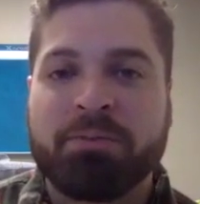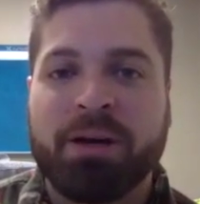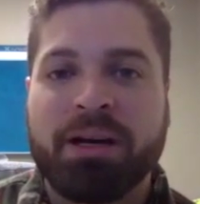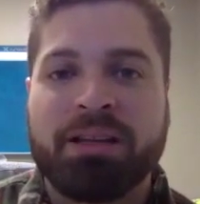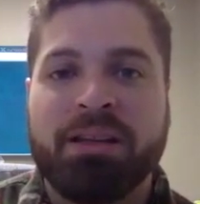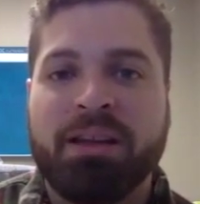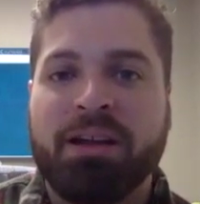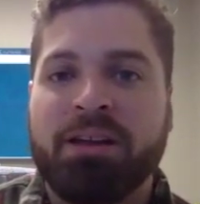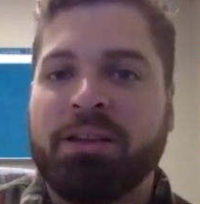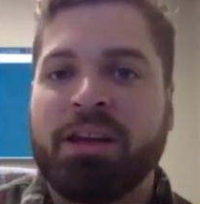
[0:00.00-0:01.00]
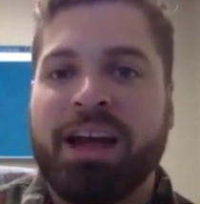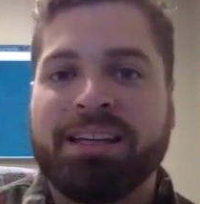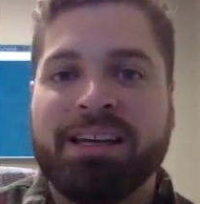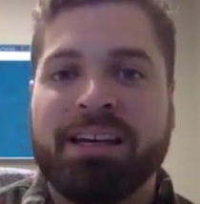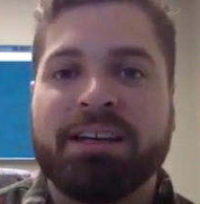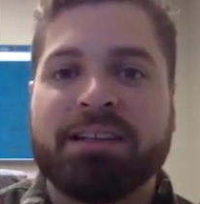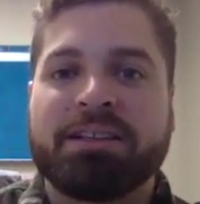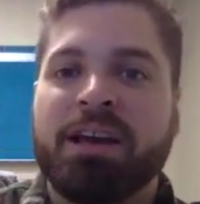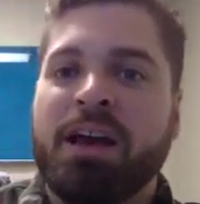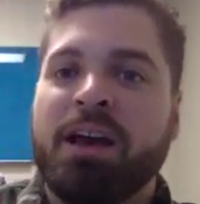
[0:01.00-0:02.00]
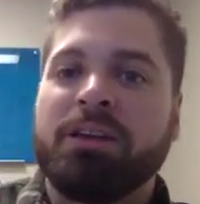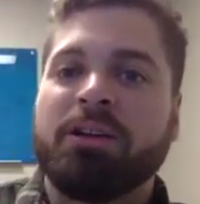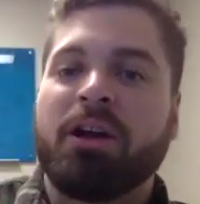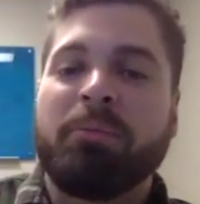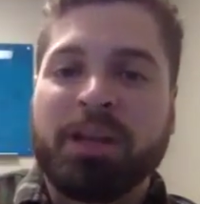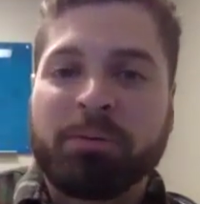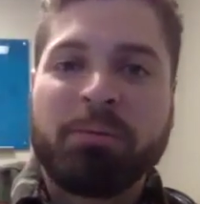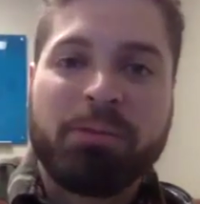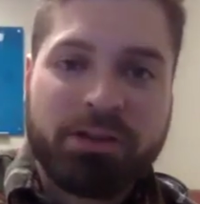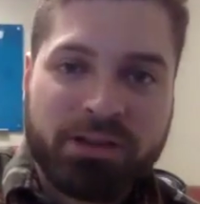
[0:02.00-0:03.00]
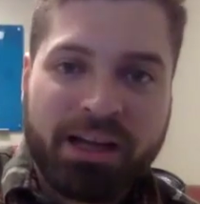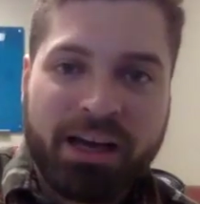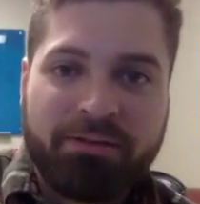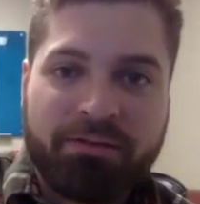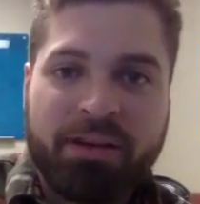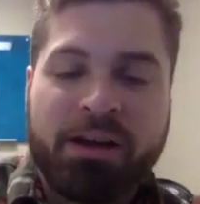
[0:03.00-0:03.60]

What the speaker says: But the idea is you're updating people in your life,